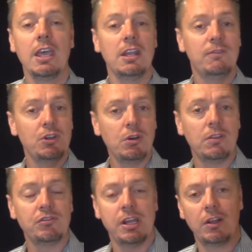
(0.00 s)
And if you're new to
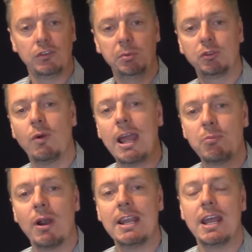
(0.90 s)
this channel, subscribe
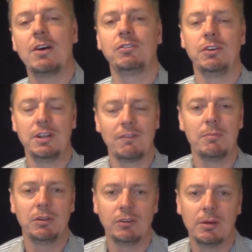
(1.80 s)
right now so you never
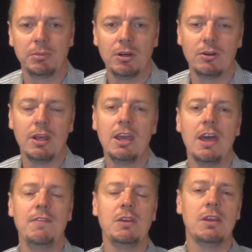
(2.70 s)
miss an upload.
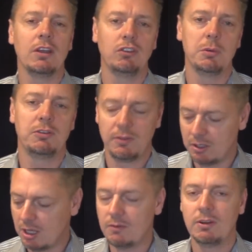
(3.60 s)
And thank you guys so much for the
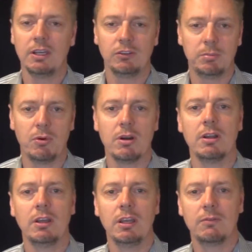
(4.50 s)
love, support,
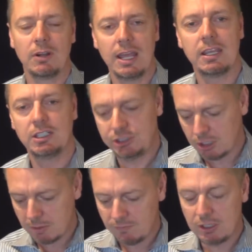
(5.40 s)
and for liking and
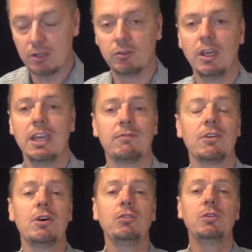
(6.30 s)
sharing my videos. And for
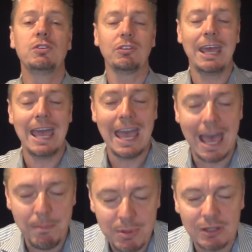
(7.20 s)
those who just
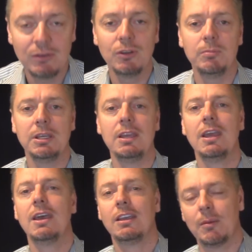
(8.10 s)
happen to be
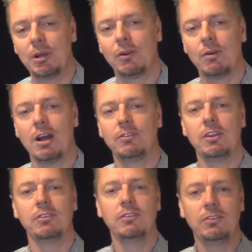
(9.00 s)
coming across
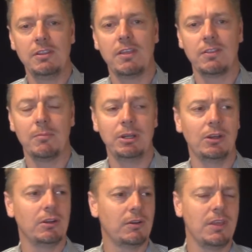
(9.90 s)
this and see the thumbnail
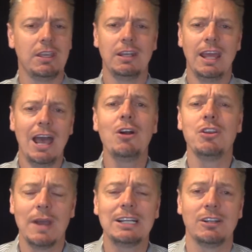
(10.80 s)
and are thinking, how do
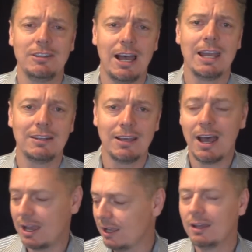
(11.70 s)
you actually tie a
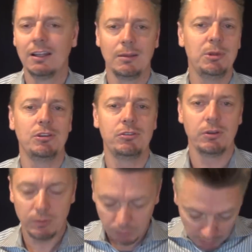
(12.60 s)
tie? Let me just show
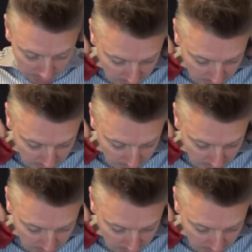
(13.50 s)
you real quick.